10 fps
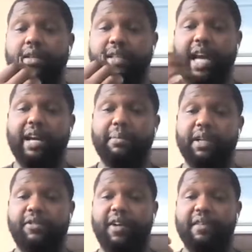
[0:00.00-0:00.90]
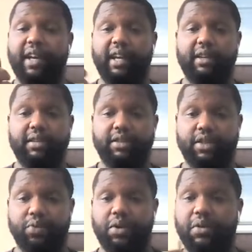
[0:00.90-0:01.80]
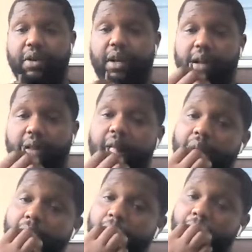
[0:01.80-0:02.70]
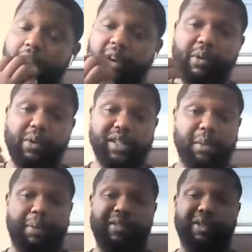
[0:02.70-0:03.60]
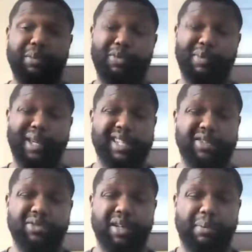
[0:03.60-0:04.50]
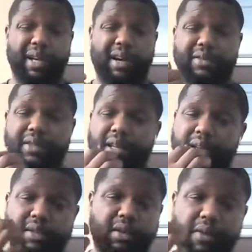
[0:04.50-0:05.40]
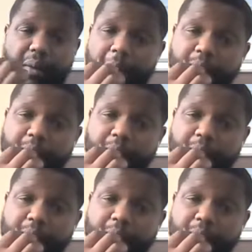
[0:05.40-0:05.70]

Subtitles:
Scotty Miller 5'8", just won a ring, and was a pivotal piece too in the playoffs. So